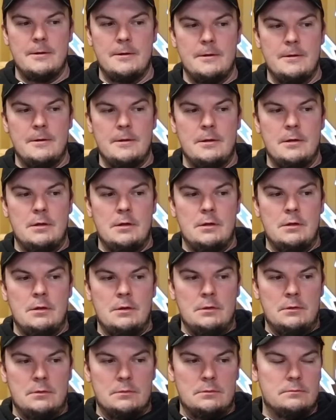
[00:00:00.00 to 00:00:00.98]

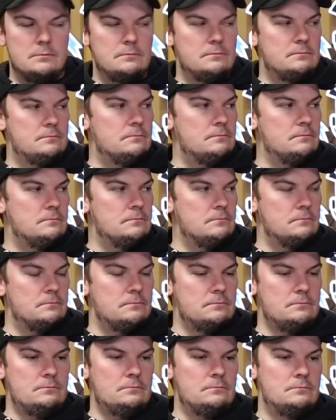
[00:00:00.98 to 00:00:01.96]

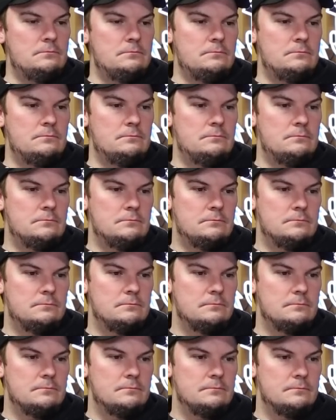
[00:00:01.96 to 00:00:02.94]

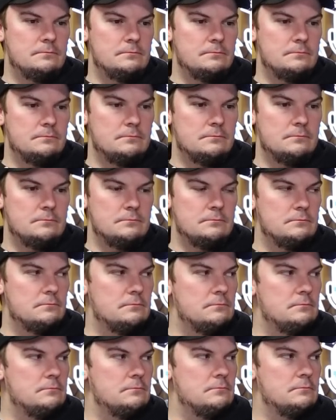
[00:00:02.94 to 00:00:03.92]

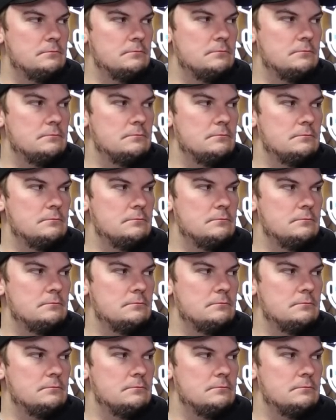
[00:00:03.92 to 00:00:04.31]
(silent)